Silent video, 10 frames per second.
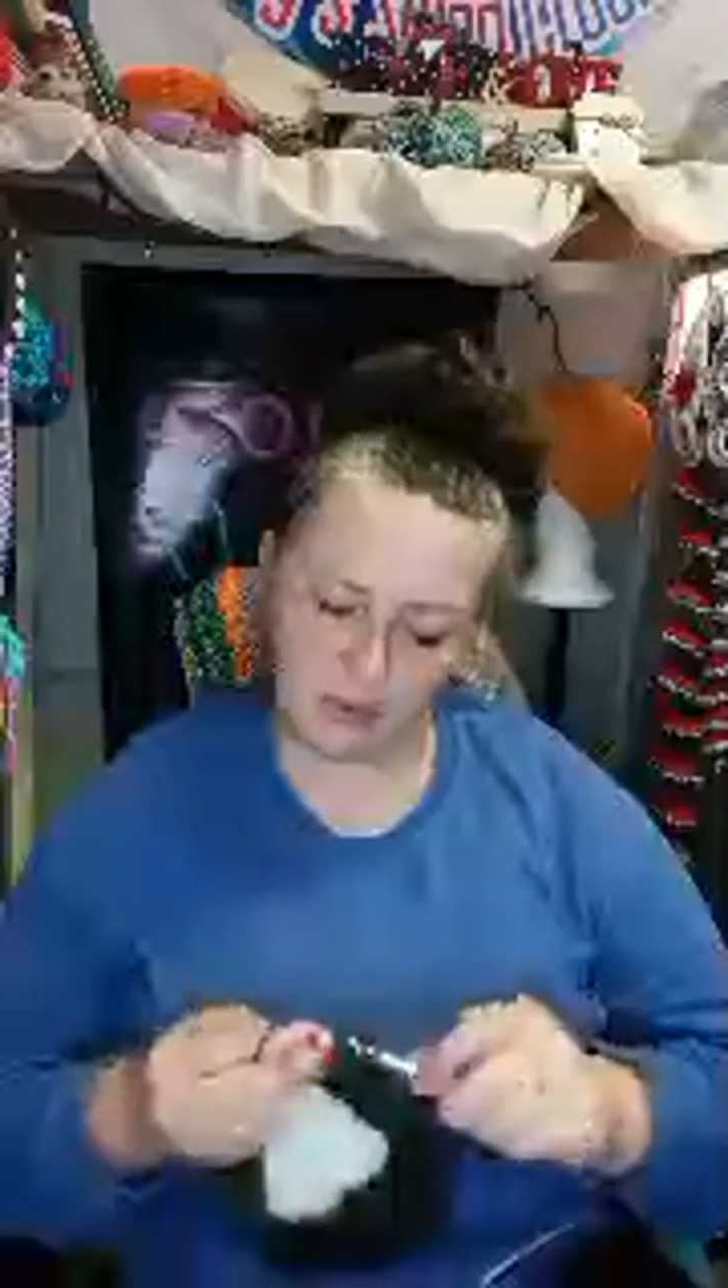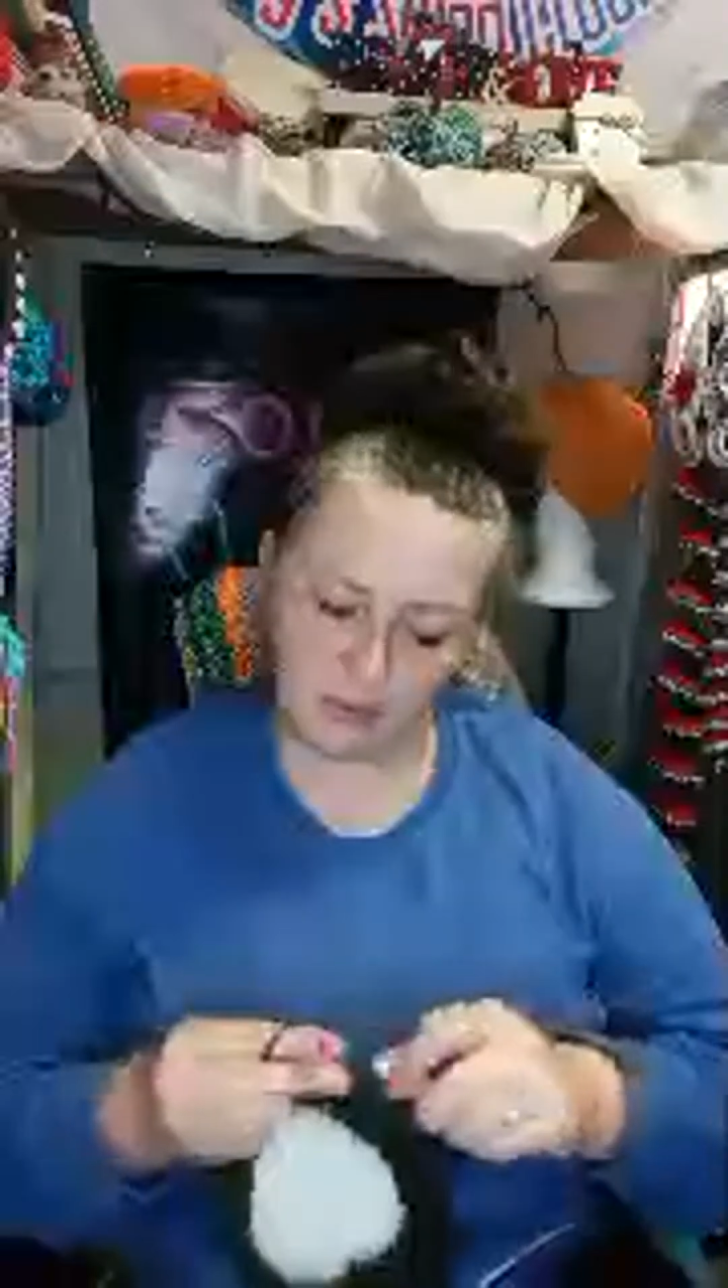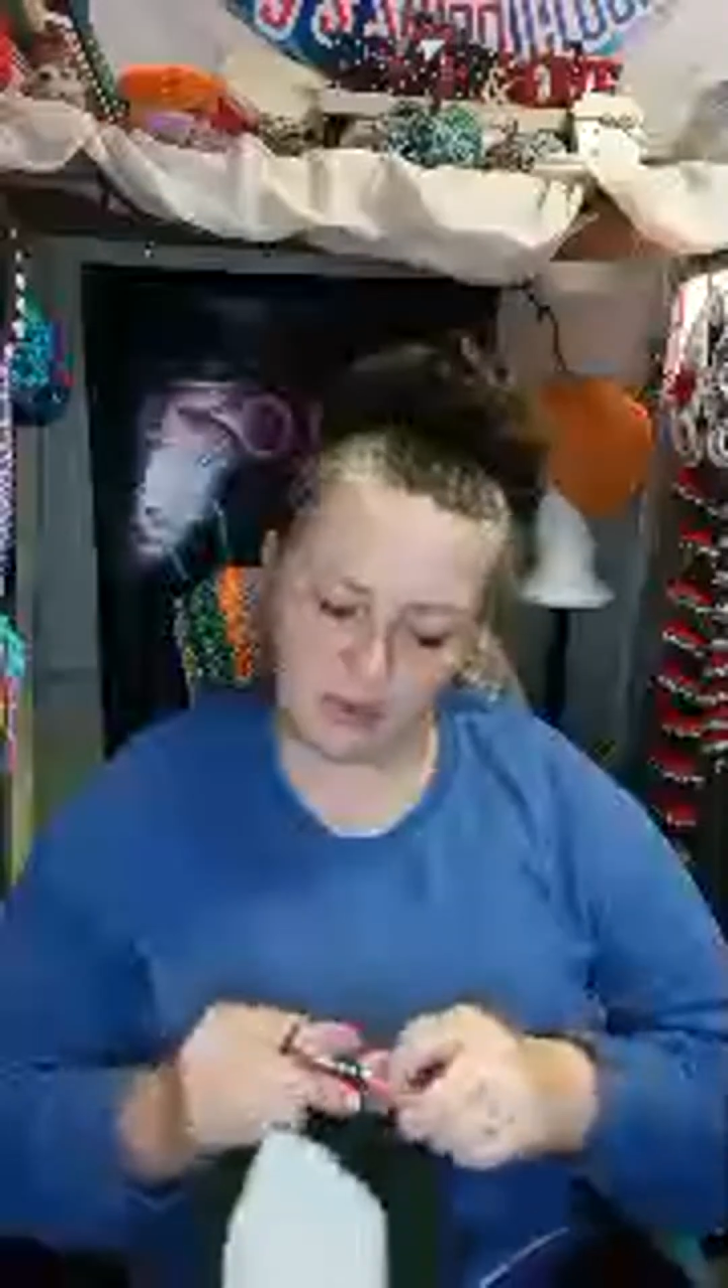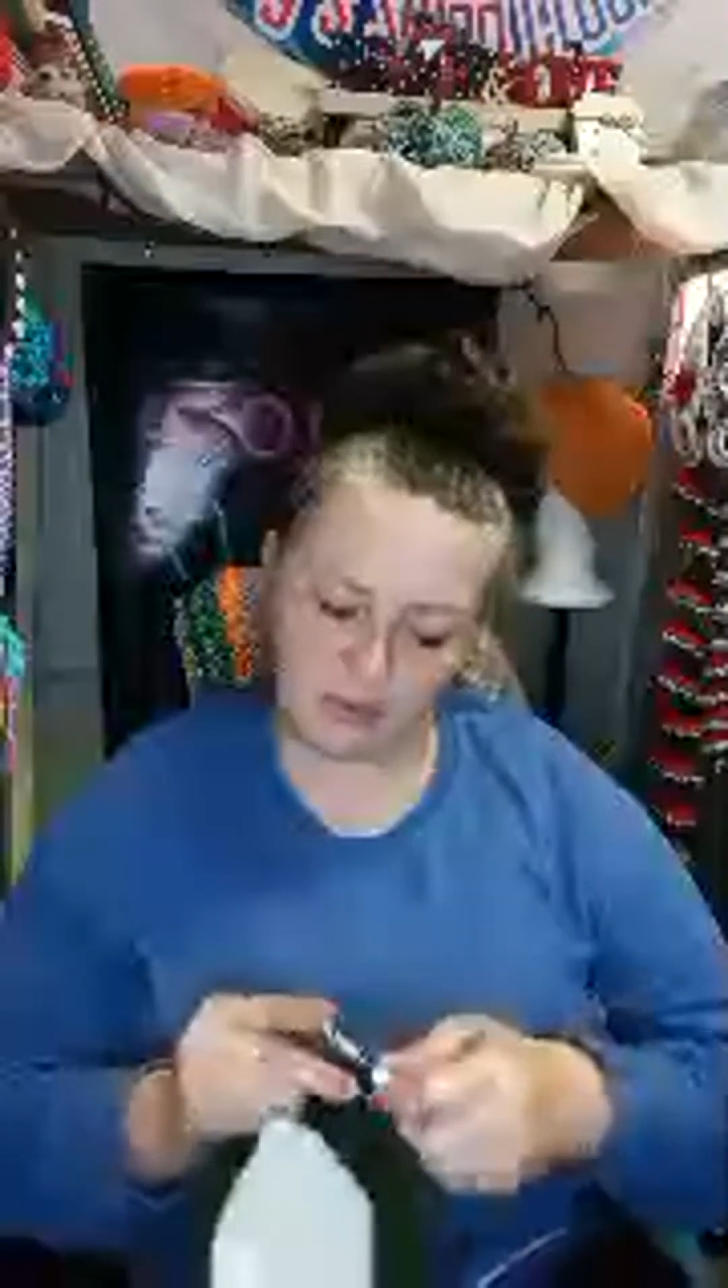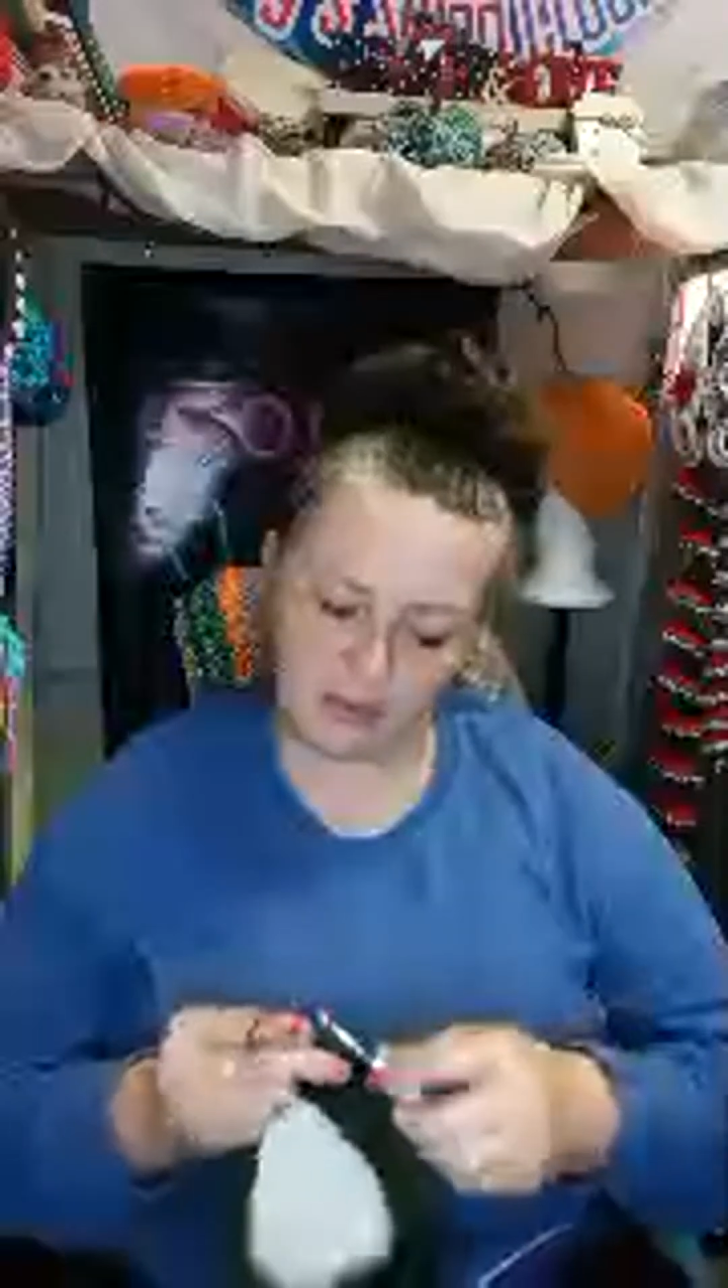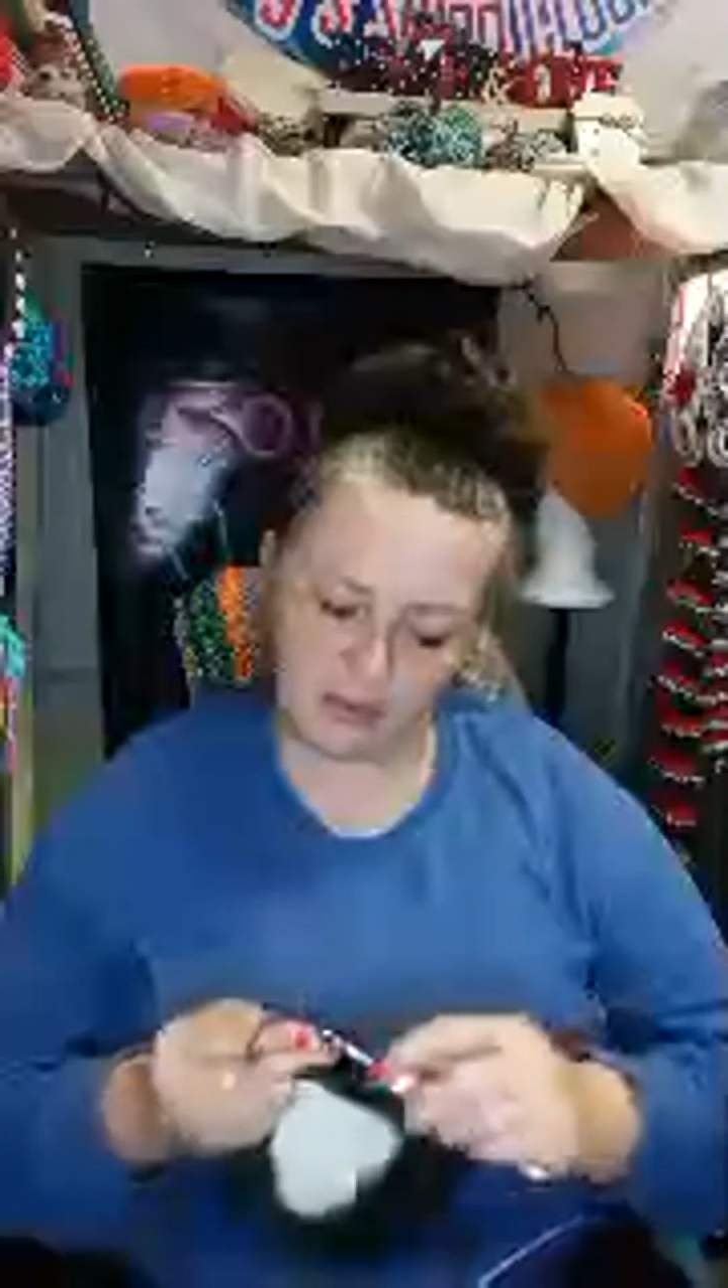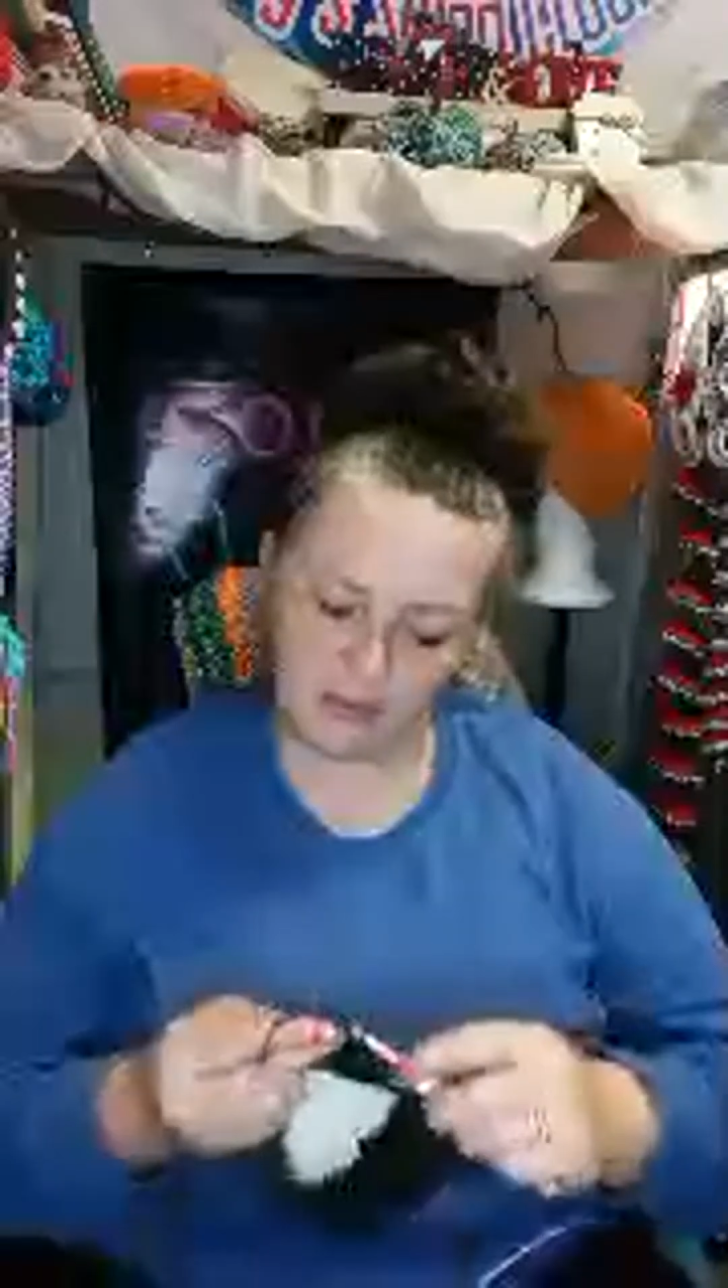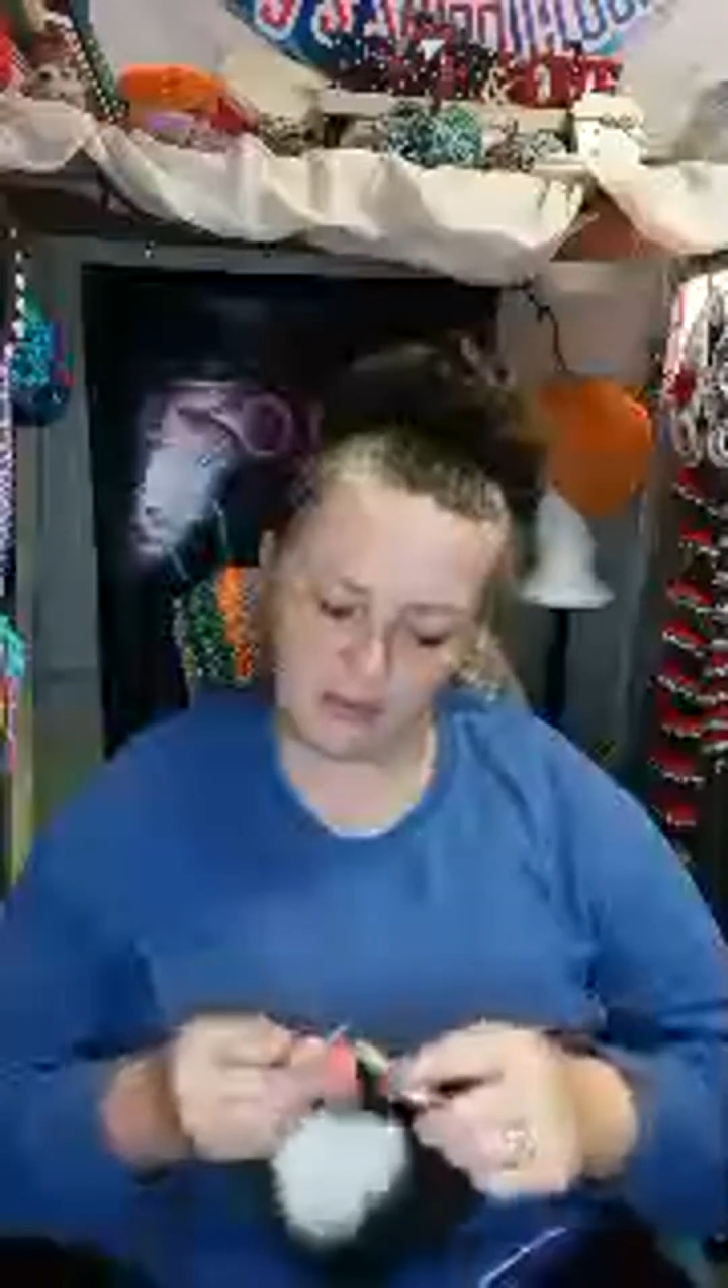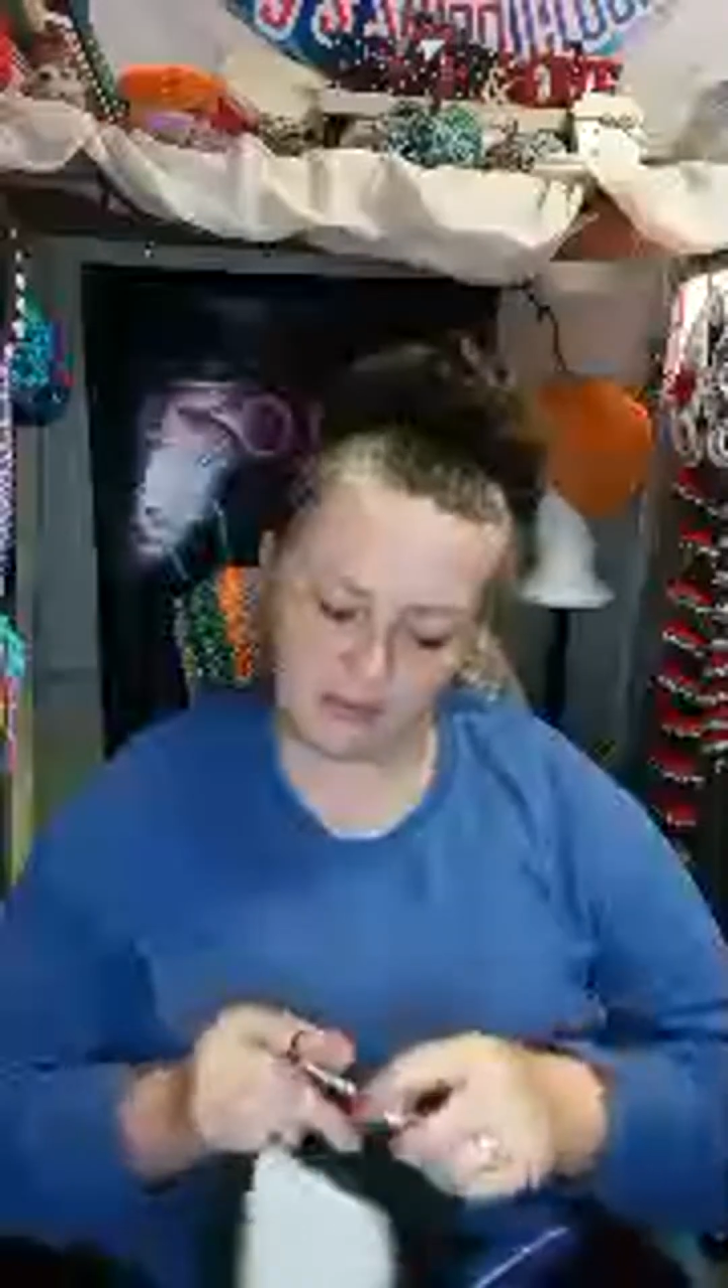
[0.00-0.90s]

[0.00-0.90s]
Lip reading: business